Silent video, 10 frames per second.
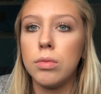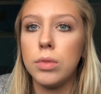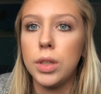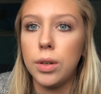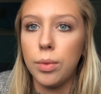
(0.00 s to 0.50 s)

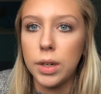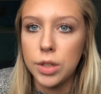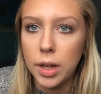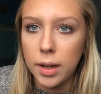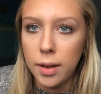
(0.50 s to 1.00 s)
want to
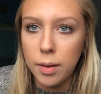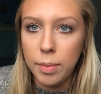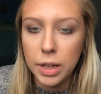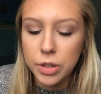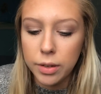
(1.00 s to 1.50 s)
check in and
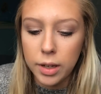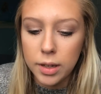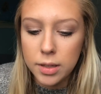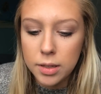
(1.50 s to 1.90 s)
make sure that it's